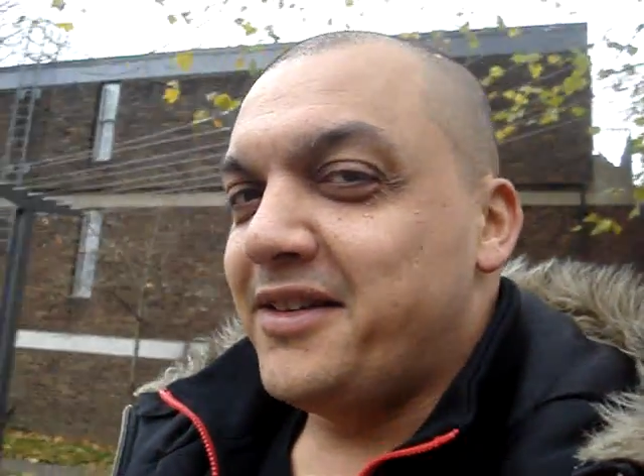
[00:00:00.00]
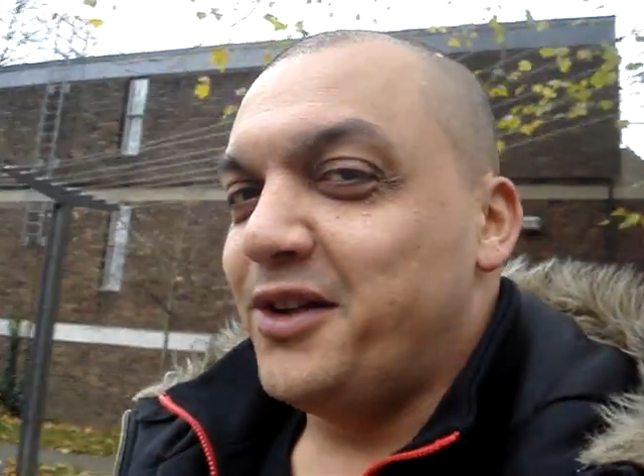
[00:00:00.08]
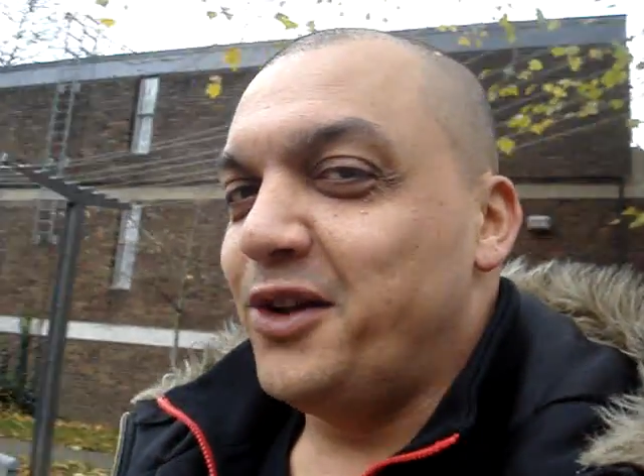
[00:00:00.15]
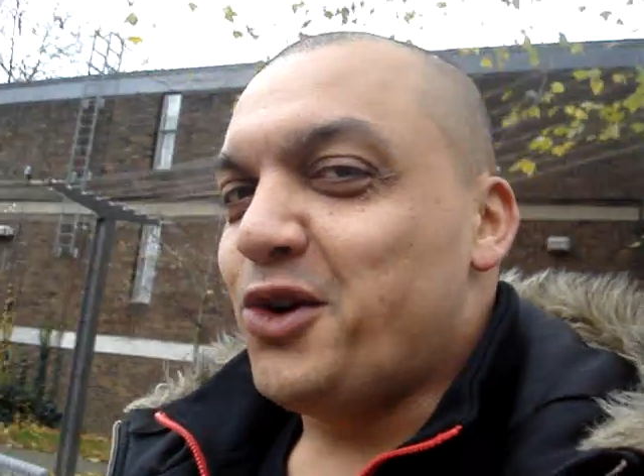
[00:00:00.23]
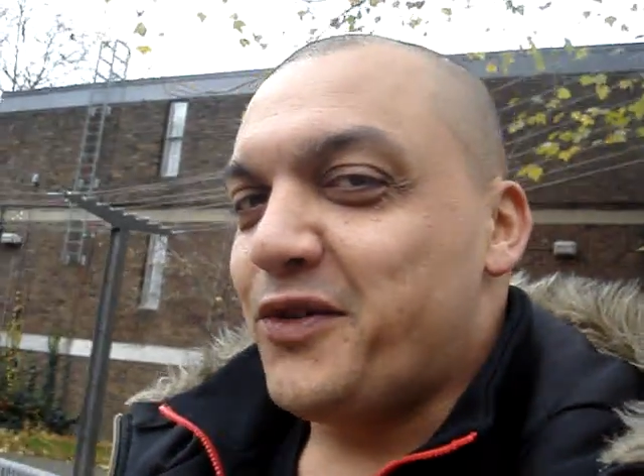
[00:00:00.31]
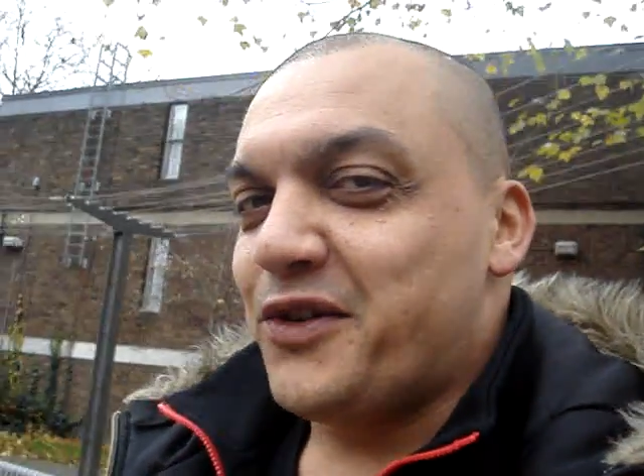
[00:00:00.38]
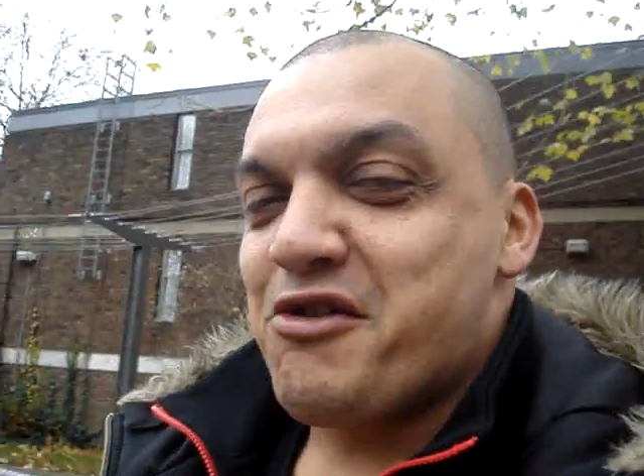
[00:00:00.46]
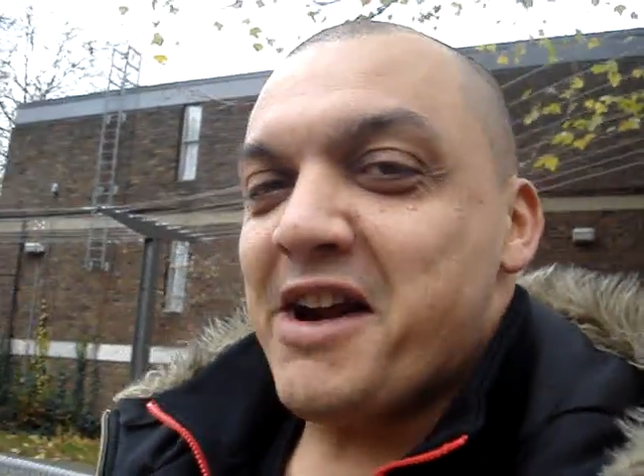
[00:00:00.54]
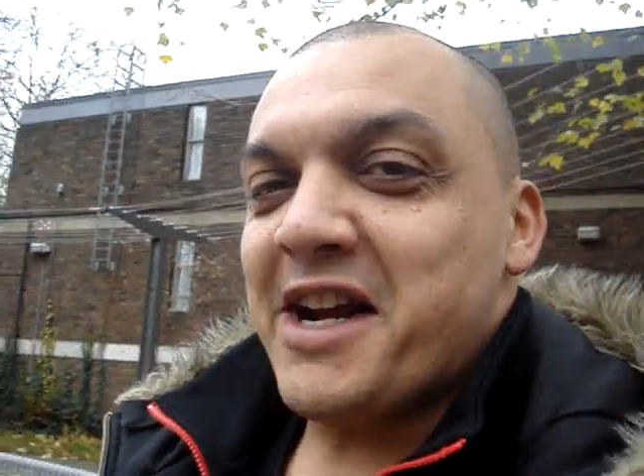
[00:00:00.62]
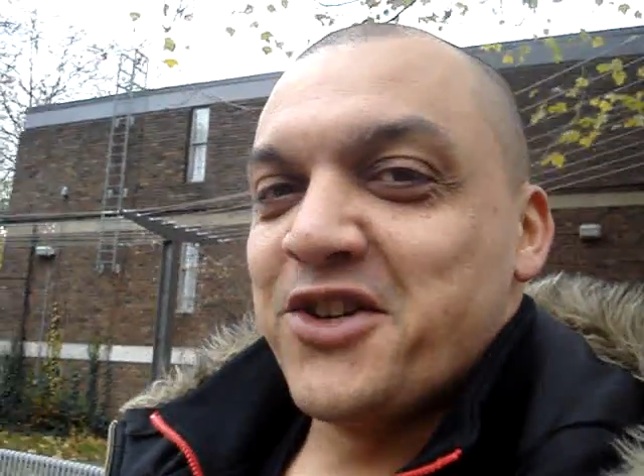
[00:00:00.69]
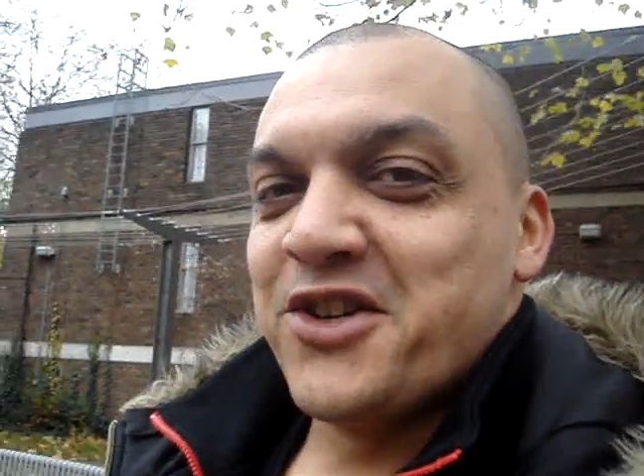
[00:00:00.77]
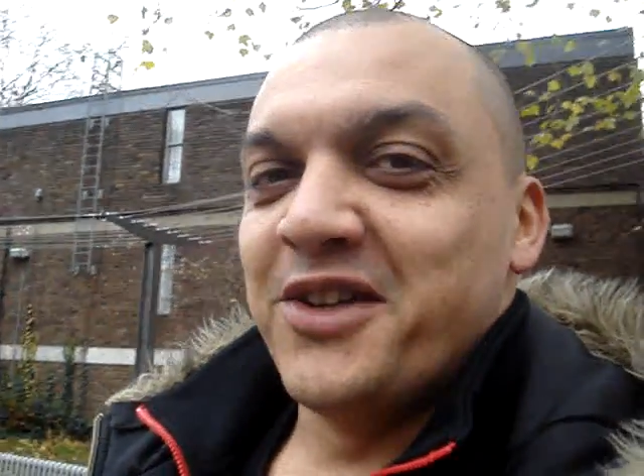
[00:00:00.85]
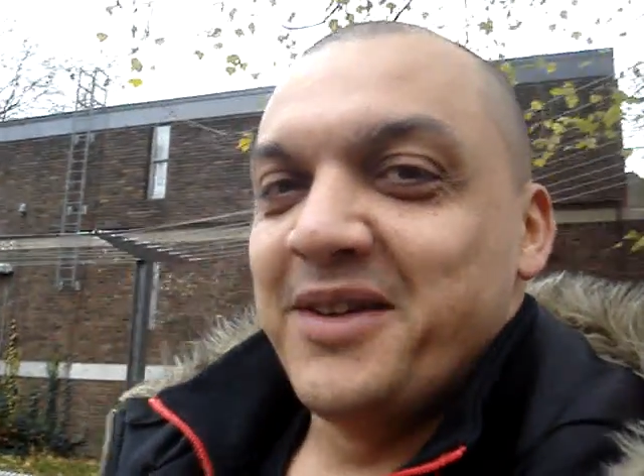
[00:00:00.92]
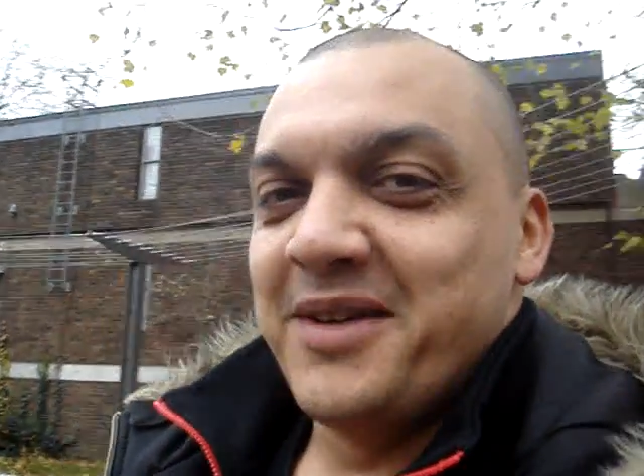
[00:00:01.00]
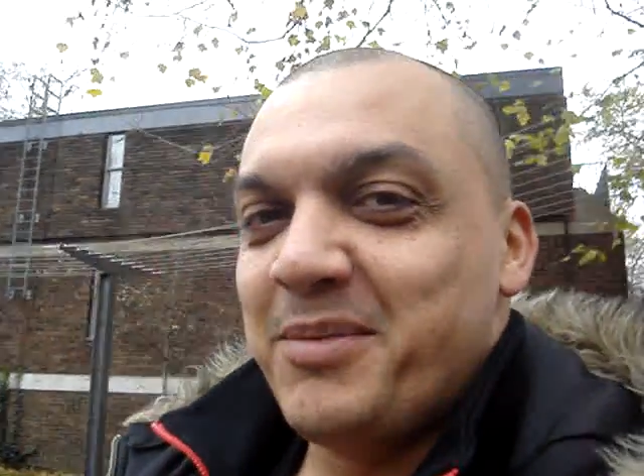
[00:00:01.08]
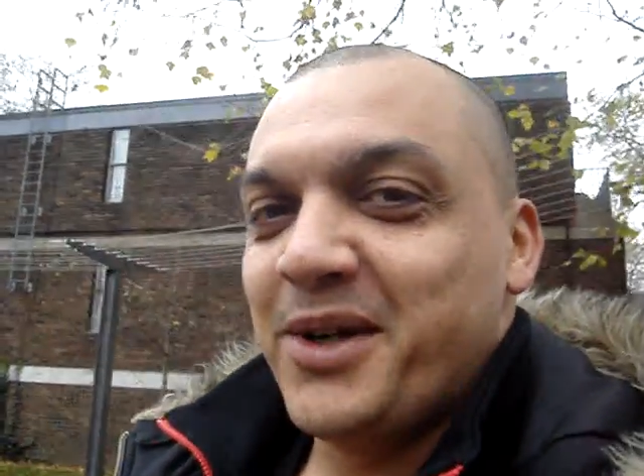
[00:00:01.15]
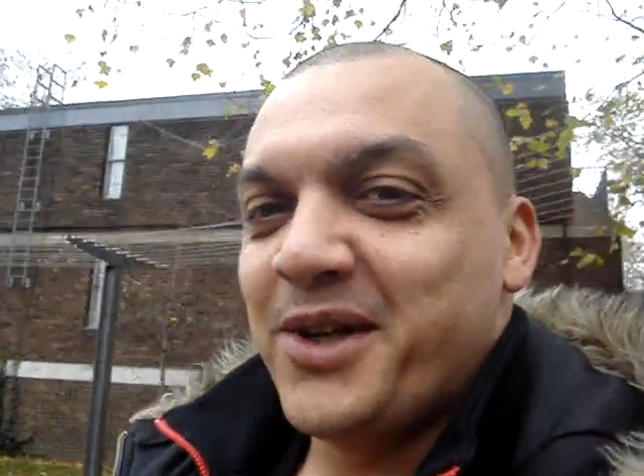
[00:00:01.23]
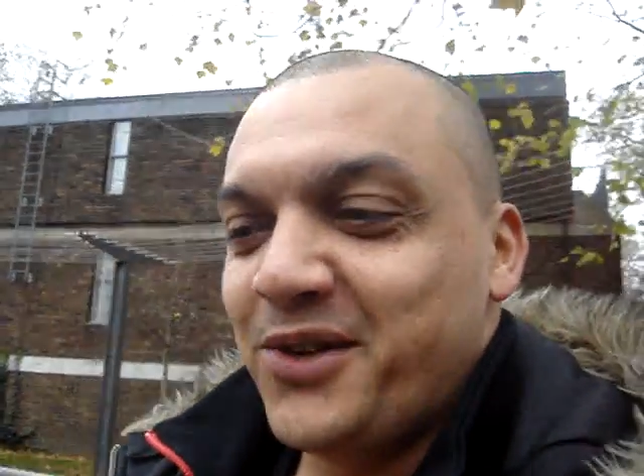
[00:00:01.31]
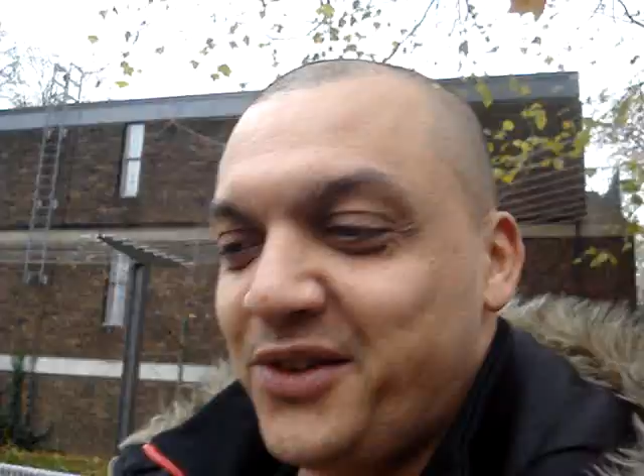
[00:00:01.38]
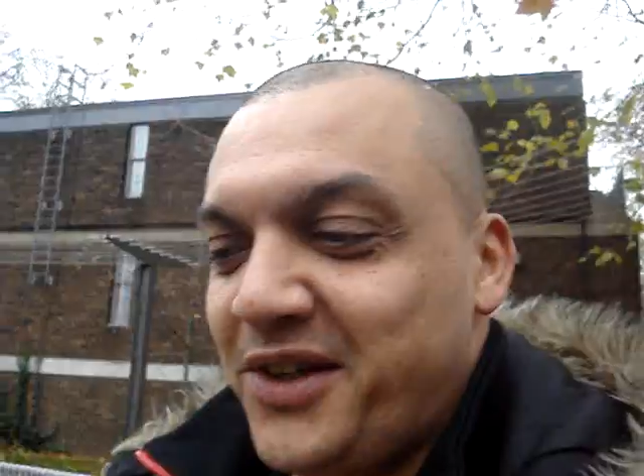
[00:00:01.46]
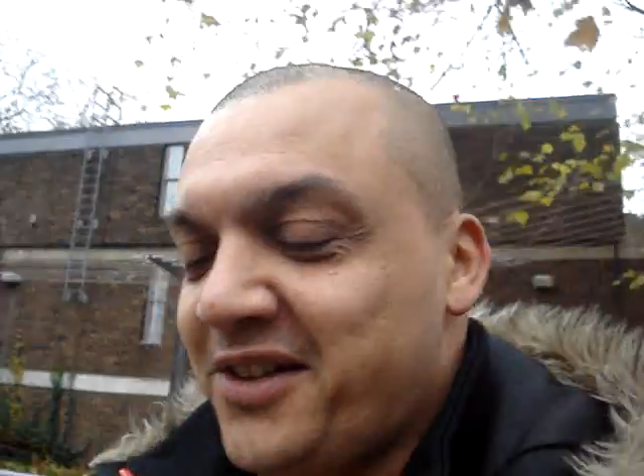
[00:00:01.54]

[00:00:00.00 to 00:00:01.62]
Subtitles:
the law of attraction. Because